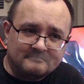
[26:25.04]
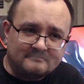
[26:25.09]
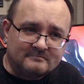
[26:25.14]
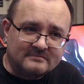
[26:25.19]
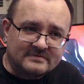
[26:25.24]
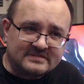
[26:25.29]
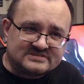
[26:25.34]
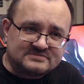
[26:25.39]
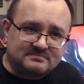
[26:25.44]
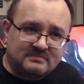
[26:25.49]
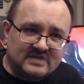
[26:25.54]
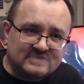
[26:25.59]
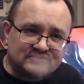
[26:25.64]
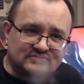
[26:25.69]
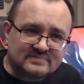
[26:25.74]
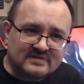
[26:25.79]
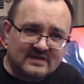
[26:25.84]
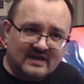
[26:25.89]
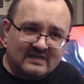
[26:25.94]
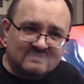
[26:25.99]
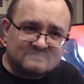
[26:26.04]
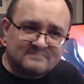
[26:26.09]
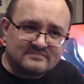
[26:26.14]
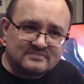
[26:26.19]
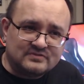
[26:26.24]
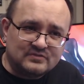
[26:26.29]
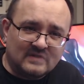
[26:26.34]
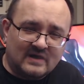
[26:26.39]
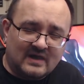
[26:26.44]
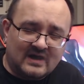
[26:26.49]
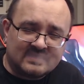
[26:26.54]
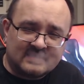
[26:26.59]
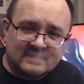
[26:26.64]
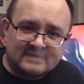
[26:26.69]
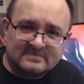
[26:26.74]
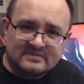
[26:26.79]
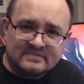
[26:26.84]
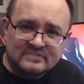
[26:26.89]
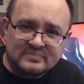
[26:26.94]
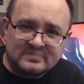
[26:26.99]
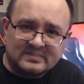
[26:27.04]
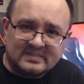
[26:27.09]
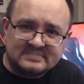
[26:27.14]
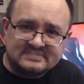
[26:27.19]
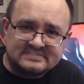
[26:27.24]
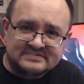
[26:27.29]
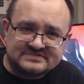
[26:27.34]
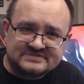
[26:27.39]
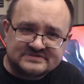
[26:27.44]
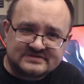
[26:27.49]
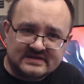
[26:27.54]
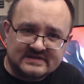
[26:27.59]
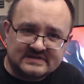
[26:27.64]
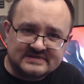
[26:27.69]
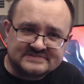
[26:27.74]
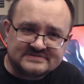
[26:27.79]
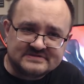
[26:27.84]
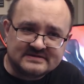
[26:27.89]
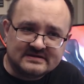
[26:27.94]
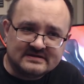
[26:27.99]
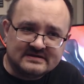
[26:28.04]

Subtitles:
especially if you are in the United States.